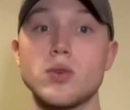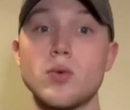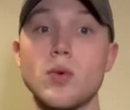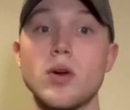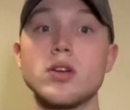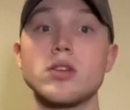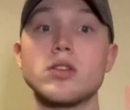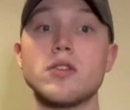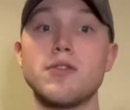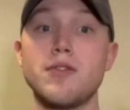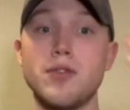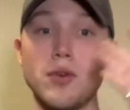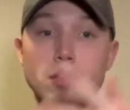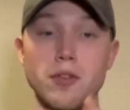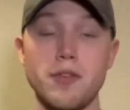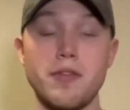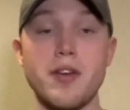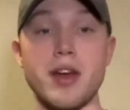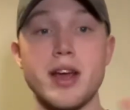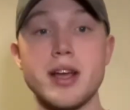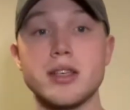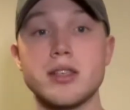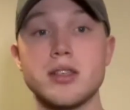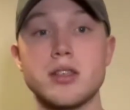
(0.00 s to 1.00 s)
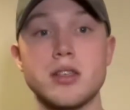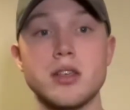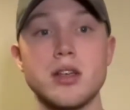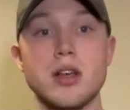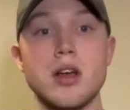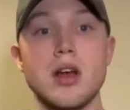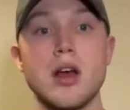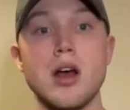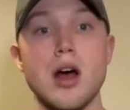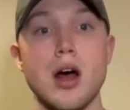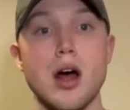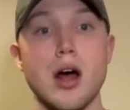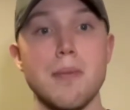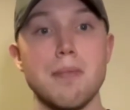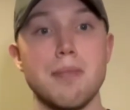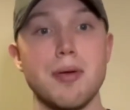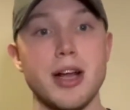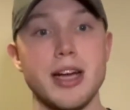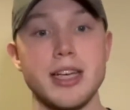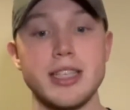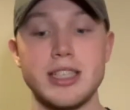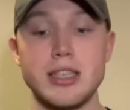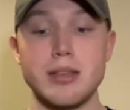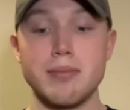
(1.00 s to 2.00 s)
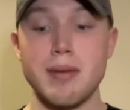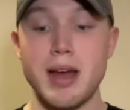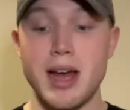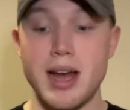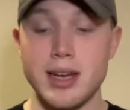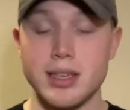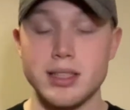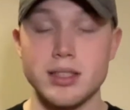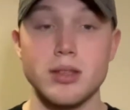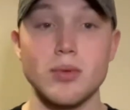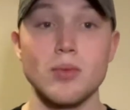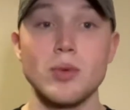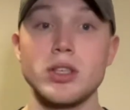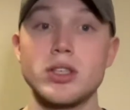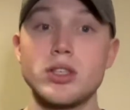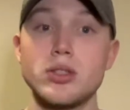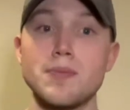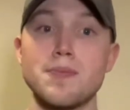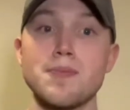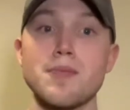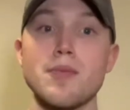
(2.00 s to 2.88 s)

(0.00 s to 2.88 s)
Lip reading: well as a full face plastic mask, which